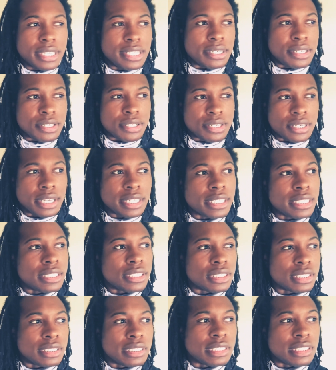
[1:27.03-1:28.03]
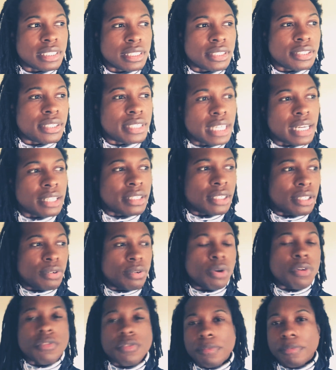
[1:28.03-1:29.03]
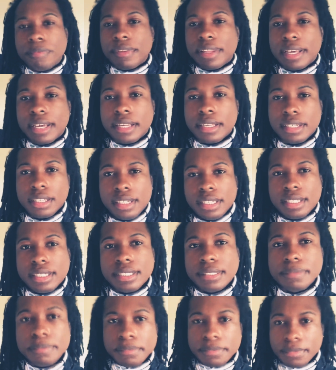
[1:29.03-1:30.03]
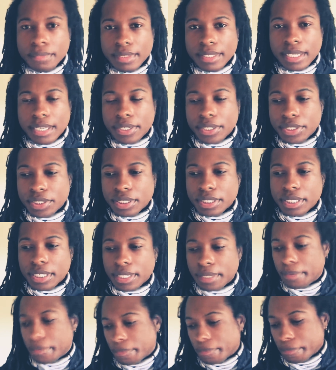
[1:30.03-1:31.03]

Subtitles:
and society just needs to learn how to grow from that. Now, here's the thing.